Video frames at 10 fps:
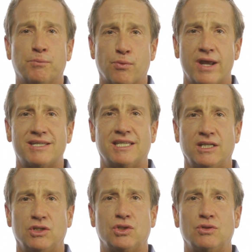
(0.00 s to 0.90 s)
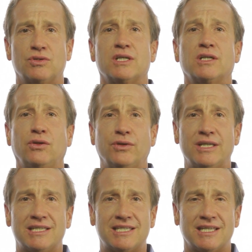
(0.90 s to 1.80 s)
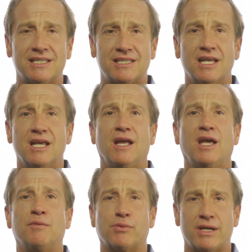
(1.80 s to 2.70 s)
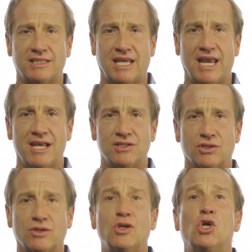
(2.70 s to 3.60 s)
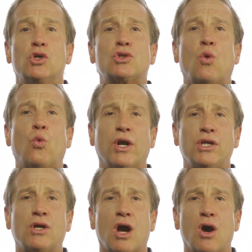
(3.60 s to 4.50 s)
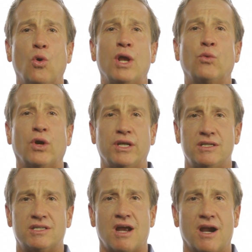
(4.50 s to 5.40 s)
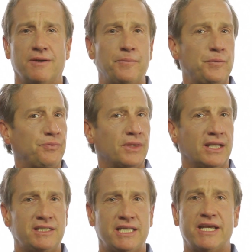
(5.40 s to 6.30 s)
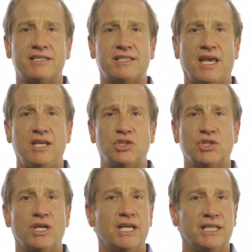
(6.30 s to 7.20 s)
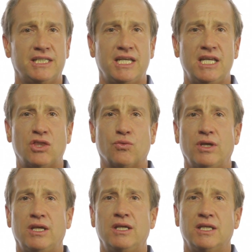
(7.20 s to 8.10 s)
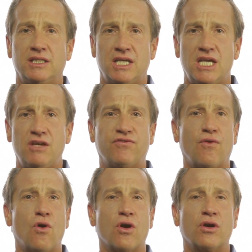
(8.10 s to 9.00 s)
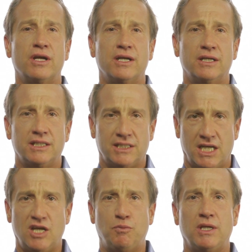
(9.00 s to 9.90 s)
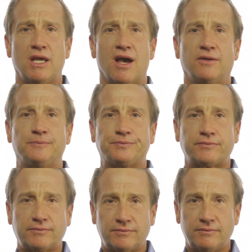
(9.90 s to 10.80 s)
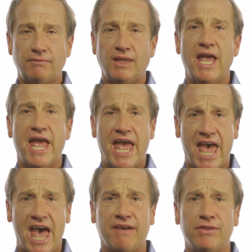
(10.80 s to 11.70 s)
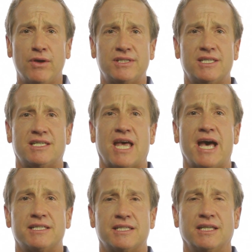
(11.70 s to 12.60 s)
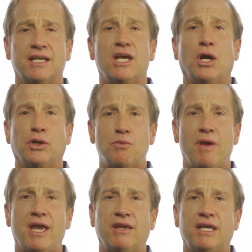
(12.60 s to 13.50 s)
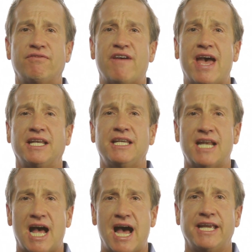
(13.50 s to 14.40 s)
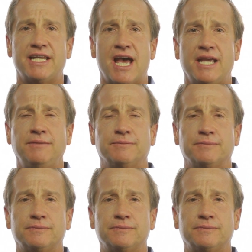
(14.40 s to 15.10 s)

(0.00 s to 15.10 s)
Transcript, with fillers: breast issues, including cyst and breast cancer. So where do you go and where do you start? T S H, T three, T four, T P O. Have those assessed. You may in fact need iodine,